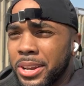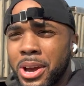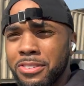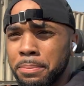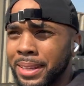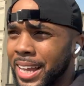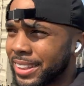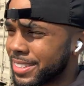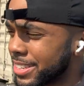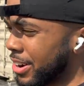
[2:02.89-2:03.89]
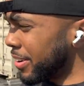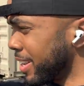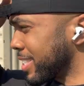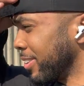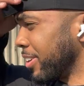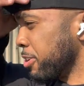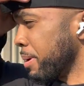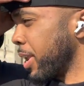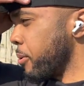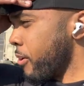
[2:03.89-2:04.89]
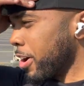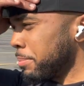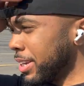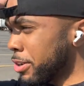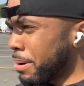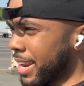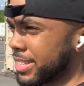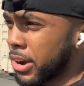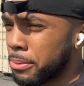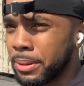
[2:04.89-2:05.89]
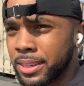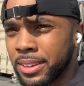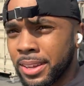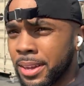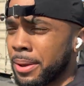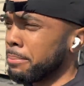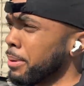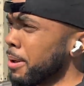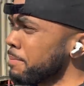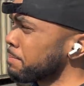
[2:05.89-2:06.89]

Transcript: know it would be like this going into it. Nobody warned me, nobody told me, but